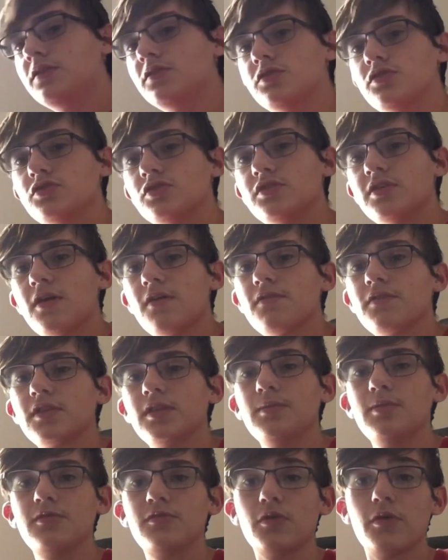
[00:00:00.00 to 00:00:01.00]
should definitely
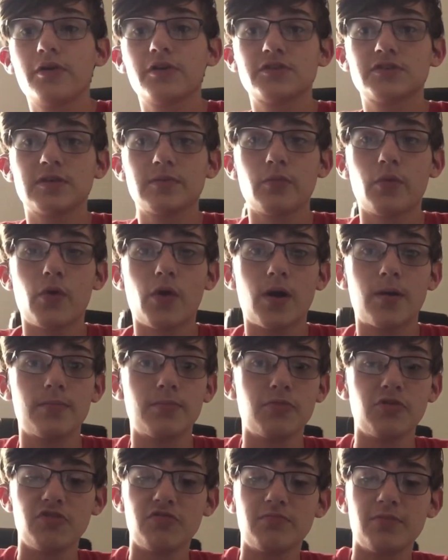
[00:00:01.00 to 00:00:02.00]
be focusing more on
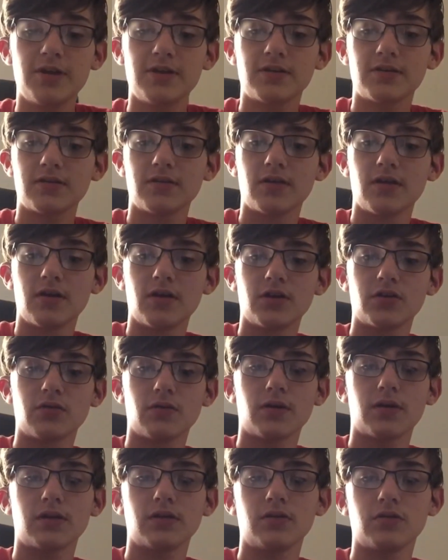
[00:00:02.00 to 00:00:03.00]
movement
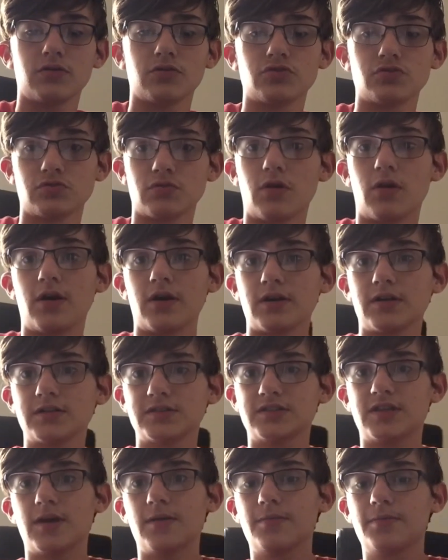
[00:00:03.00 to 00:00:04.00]
during your drawing
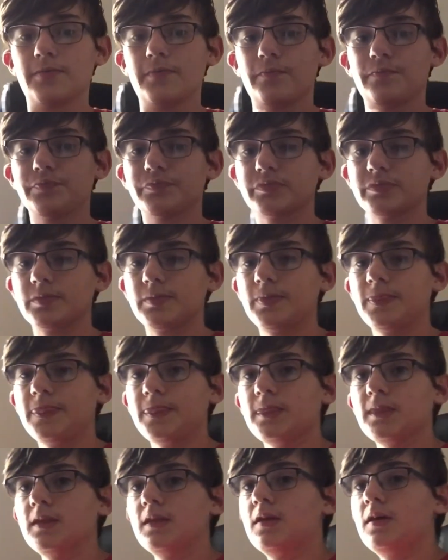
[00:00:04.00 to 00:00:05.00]
step.
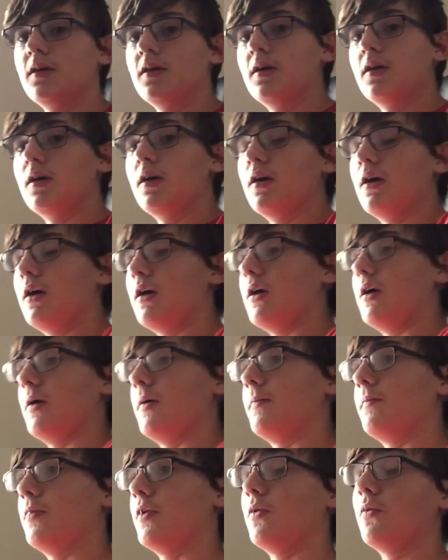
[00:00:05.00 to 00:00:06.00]

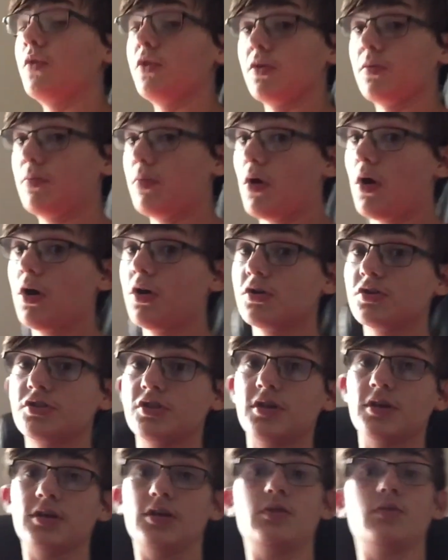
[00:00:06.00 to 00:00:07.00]
But when you're
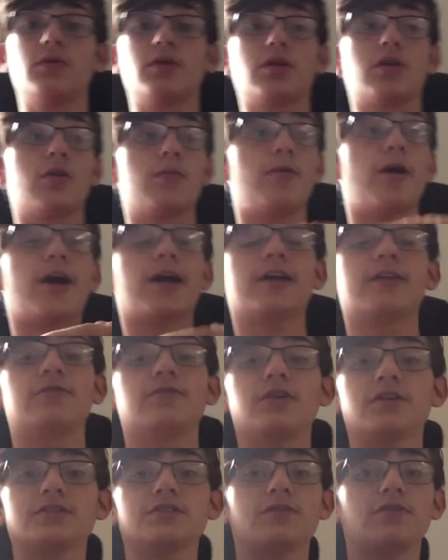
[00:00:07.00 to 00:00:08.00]
polishing, you want to go back and
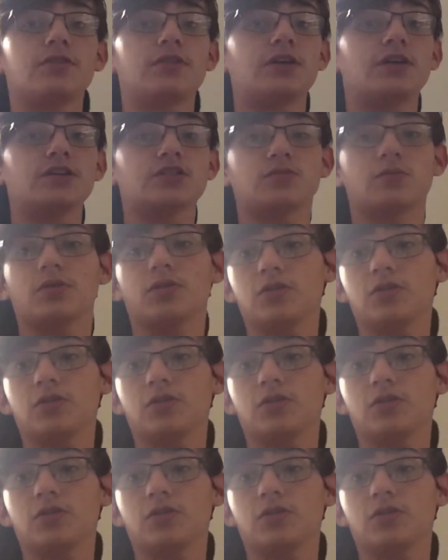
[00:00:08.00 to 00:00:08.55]
fix everything so it